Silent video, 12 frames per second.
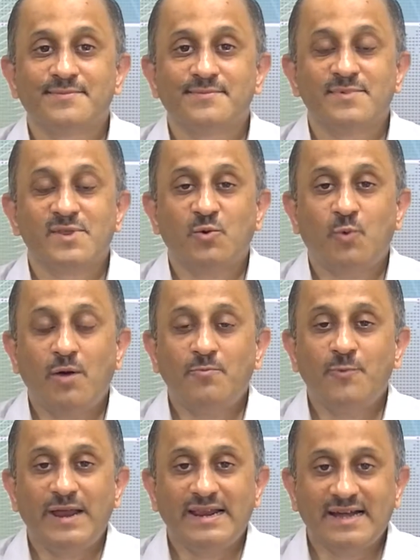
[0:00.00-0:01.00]
So, warm
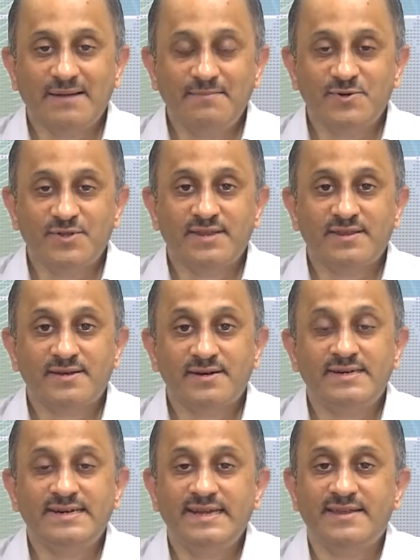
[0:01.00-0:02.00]
welcome to the
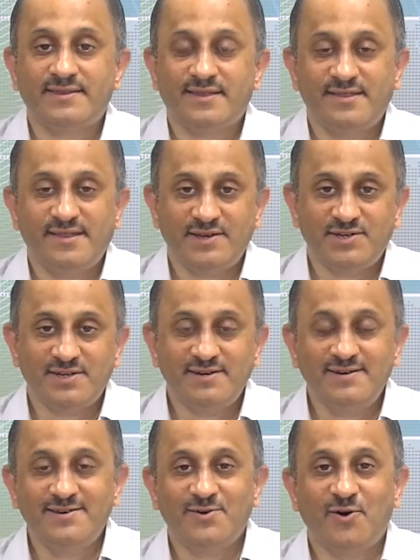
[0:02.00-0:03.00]
30th
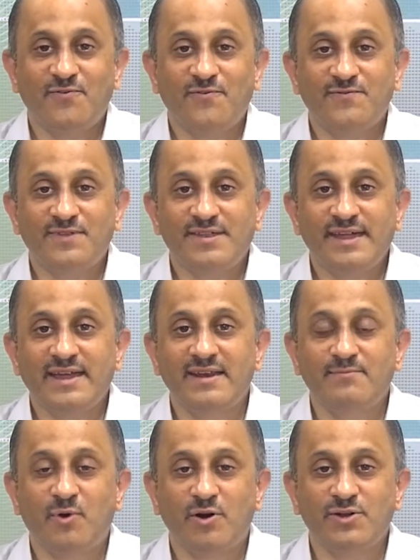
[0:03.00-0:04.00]
session of the
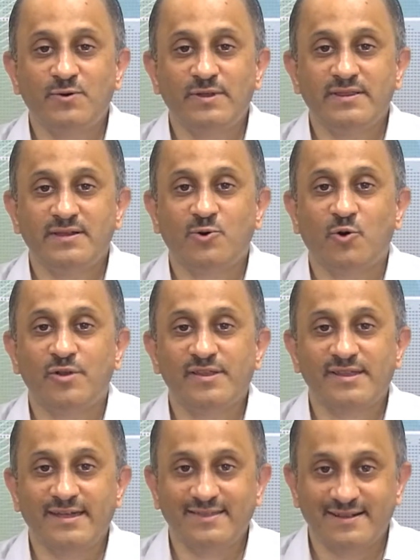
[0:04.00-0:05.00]
second module in the course
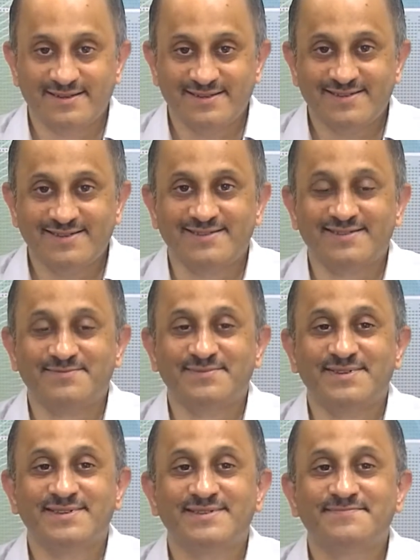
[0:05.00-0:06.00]
Signals and
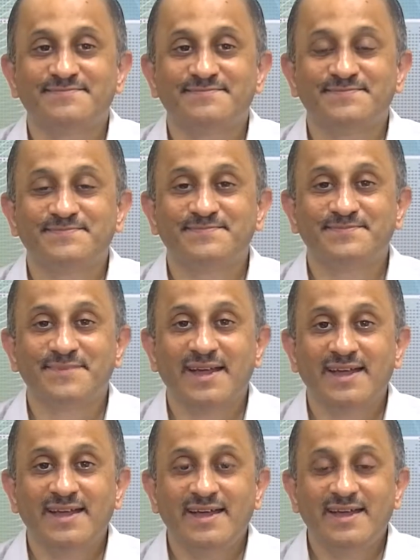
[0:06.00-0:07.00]
Systems.
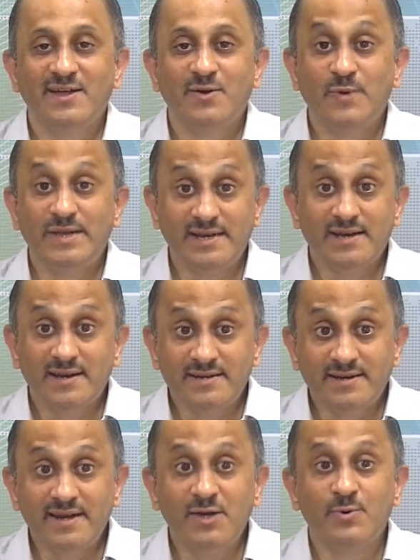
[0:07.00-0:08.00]
We shall
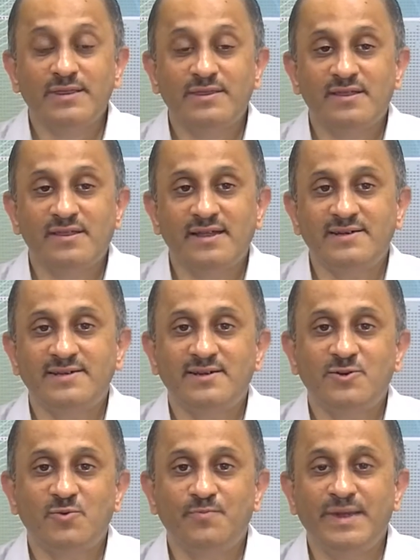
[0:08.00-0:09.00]
continue in this
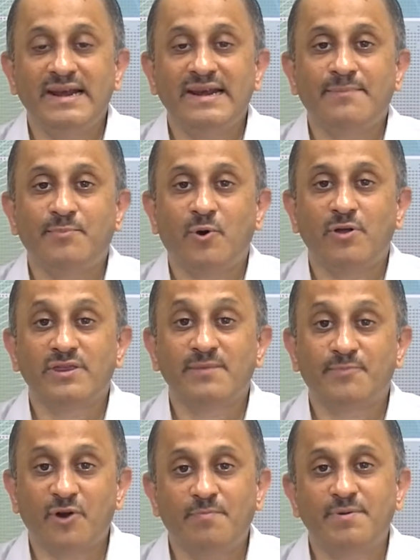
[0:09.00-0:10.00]
session to build up on the
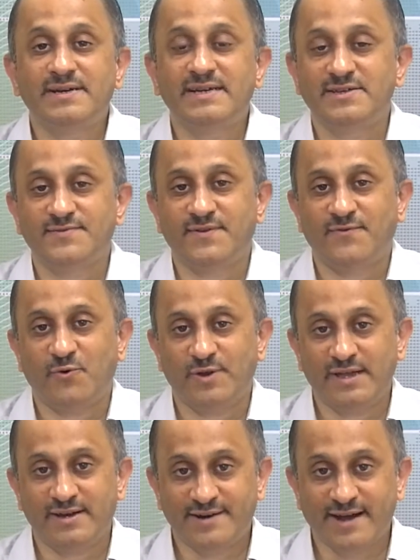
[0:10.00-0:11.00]
properties of the
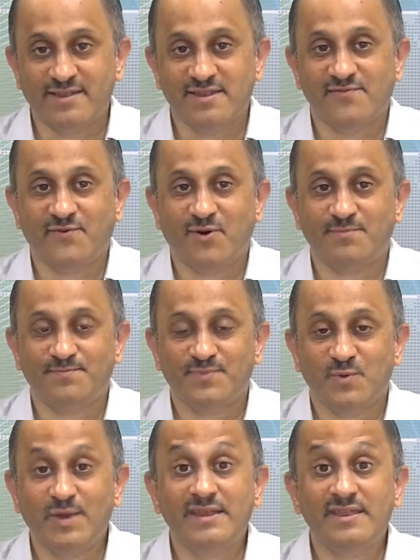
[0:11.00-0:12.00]
Fourier transform.
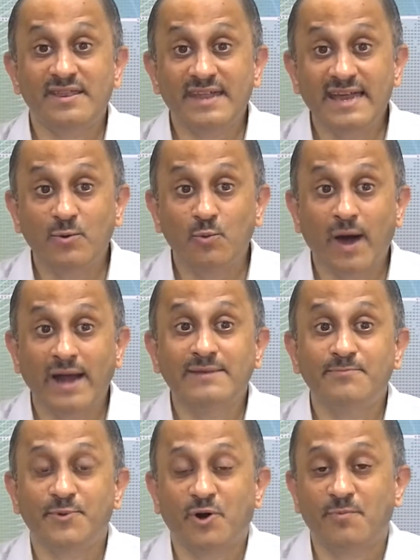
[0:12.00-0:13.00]
We had seen
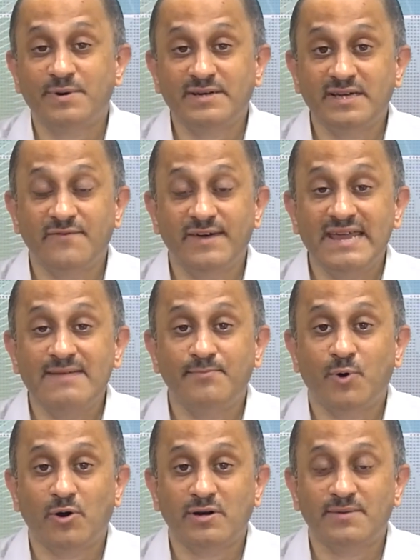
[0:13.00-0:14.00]
one property, a very
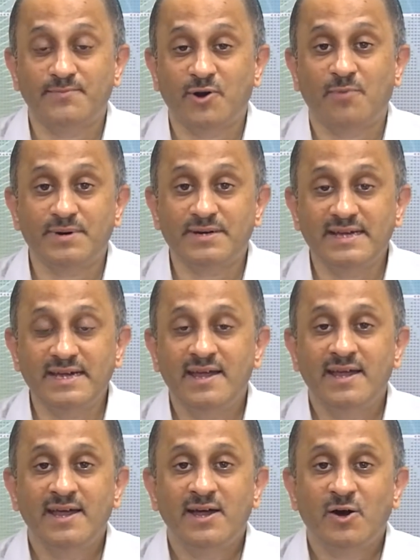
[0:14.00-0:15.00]
important property
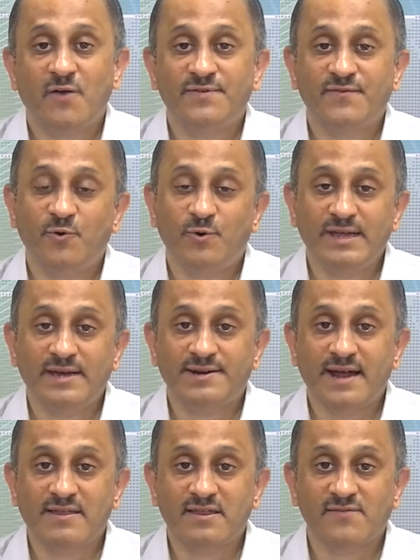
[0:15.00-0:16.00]
of the Fourier
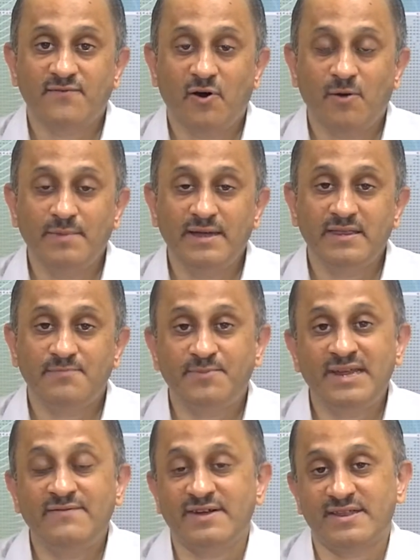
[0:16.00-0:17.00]
transform in the
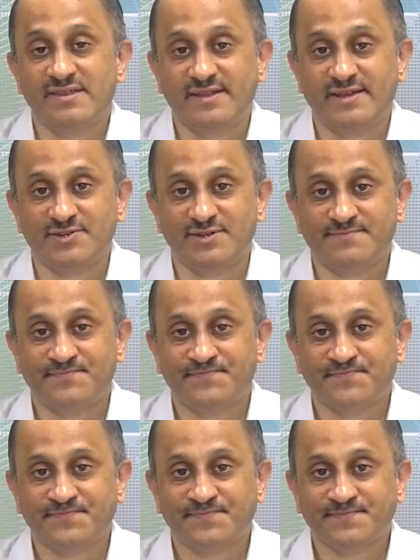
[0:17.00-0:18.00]
previous session,
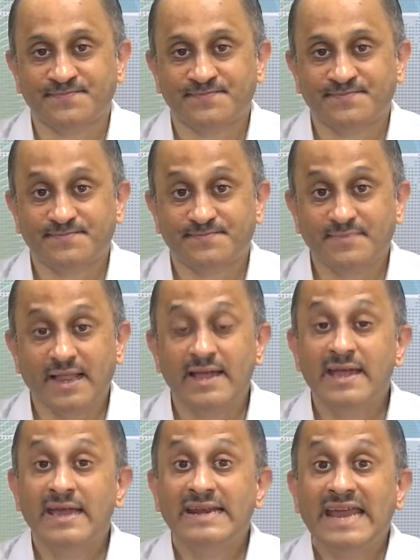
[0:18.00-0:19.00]

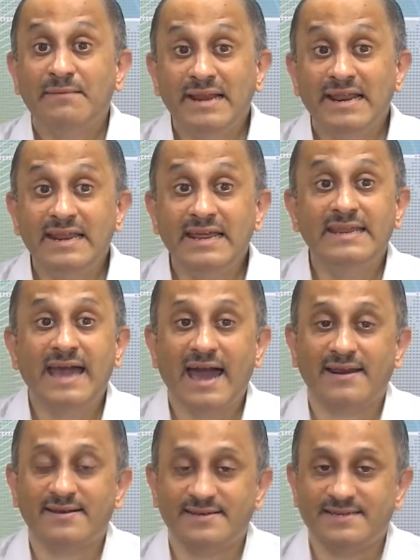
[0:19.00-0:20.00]
namely
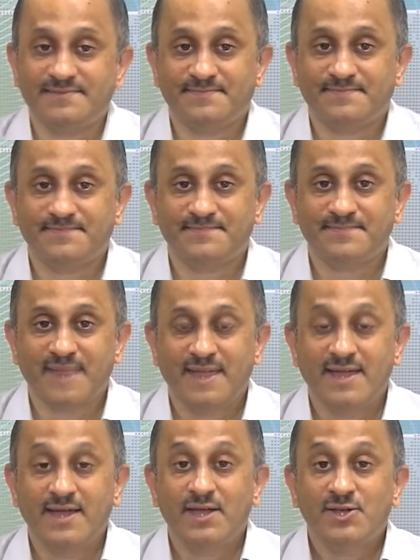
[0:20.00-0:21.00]
linearity.
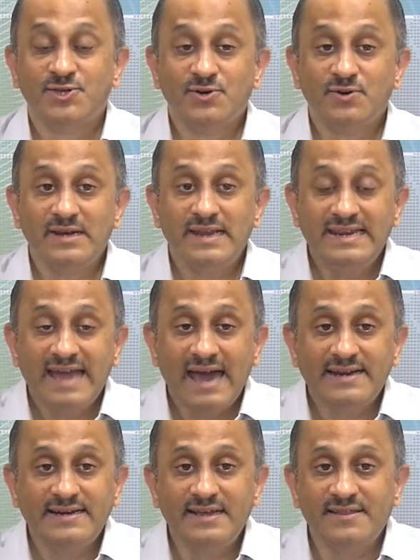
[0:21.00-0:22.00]
So,
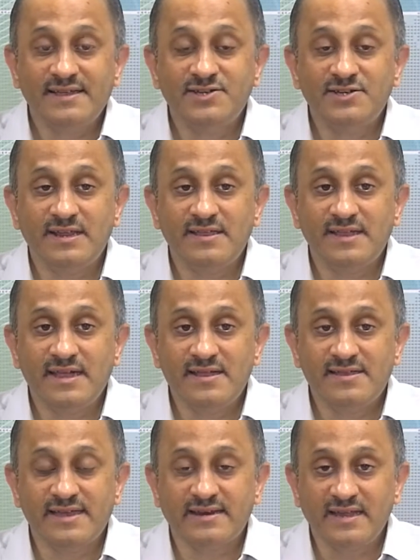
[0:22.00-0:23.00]
linearity essentially
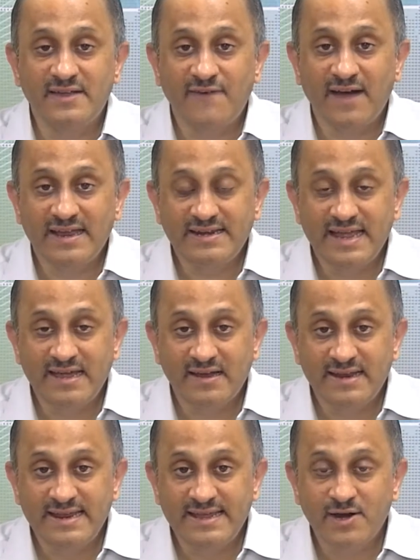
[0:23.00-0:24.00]
says that if I take a
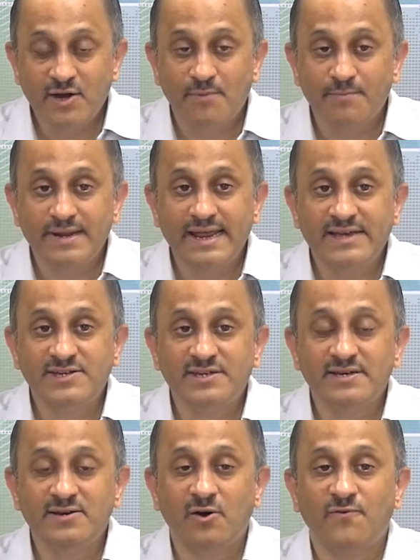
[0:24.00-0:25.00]
linear
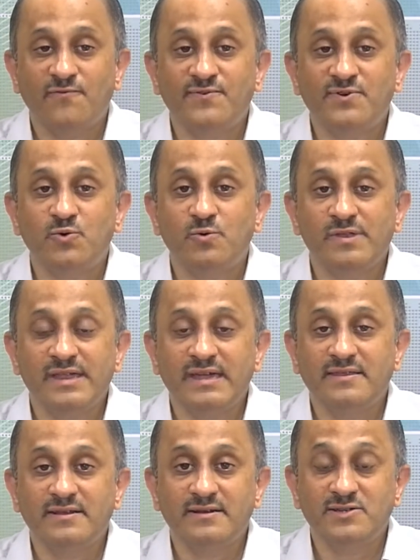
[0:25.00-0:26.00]
combination of two
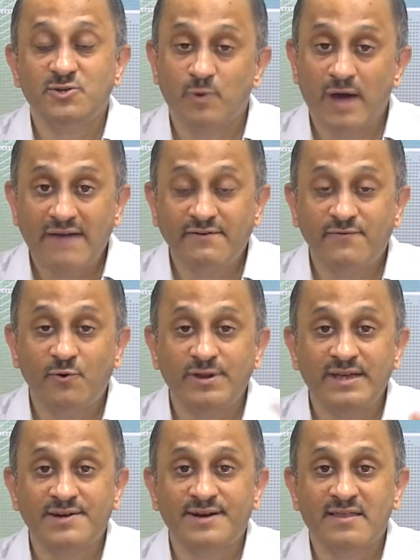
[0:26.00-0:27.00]
signals who have a
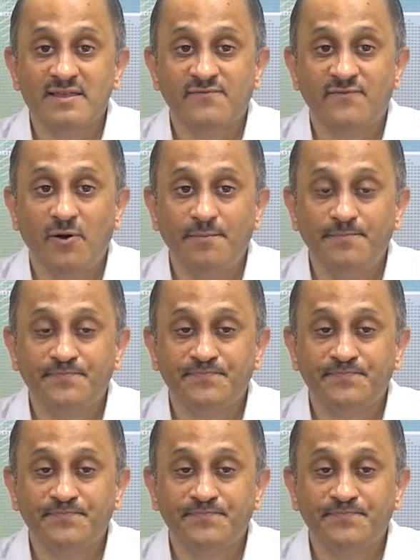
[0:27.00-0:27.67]
Fourier transform,